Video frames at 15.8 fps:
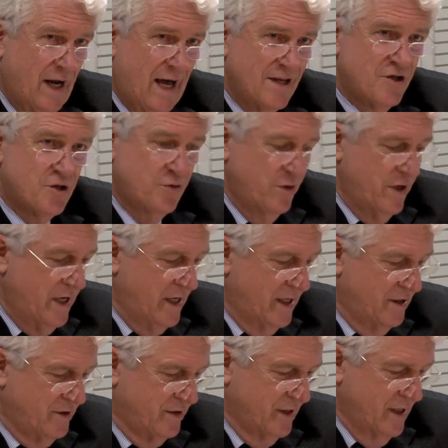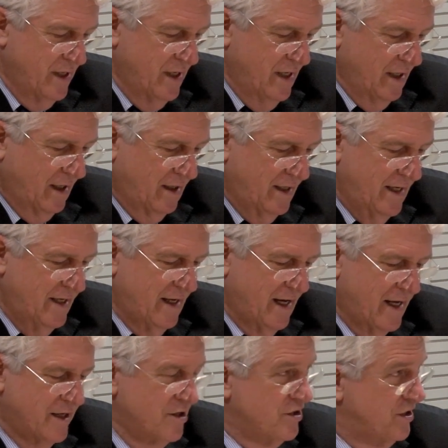last 2 years clean
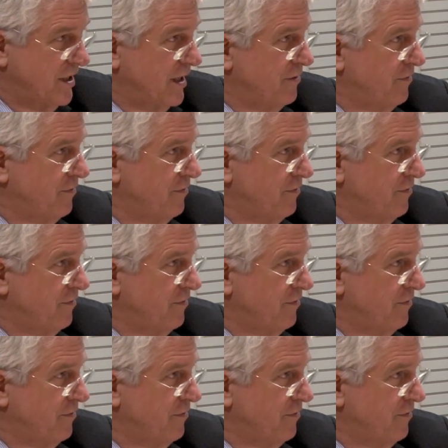energy